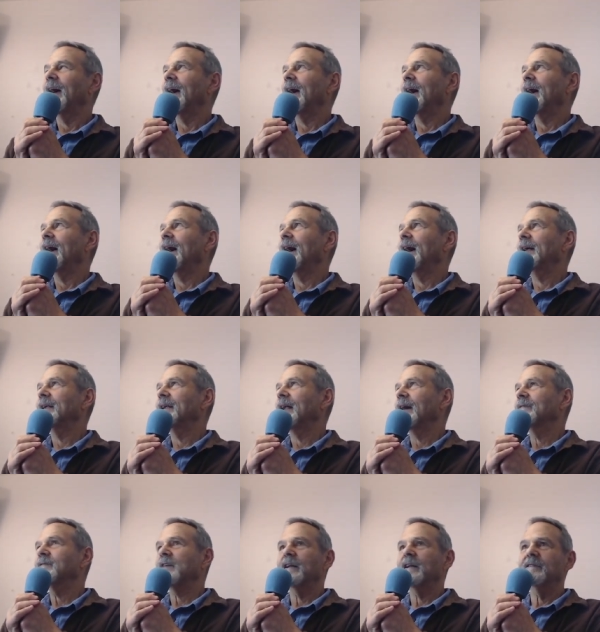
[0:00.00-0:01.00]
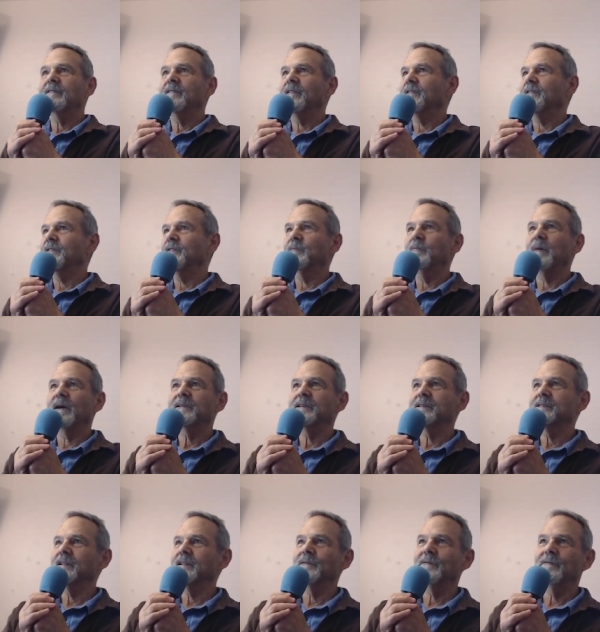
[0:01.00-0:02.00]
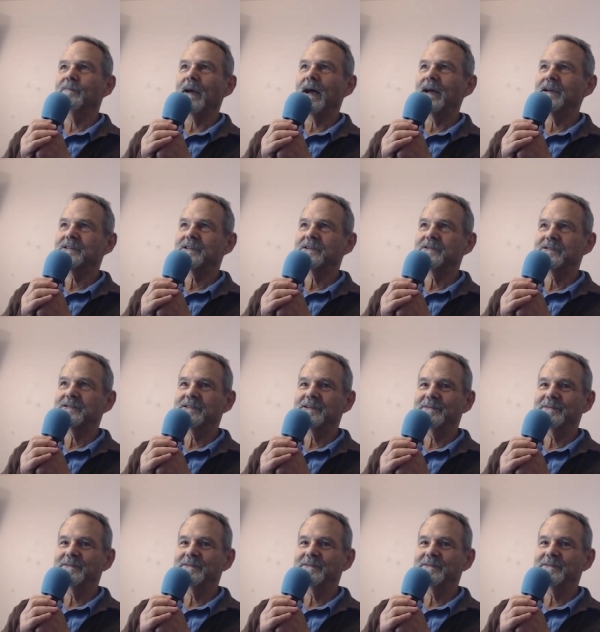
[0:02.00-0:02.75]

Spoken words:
and I've got to tell you about these little bastards,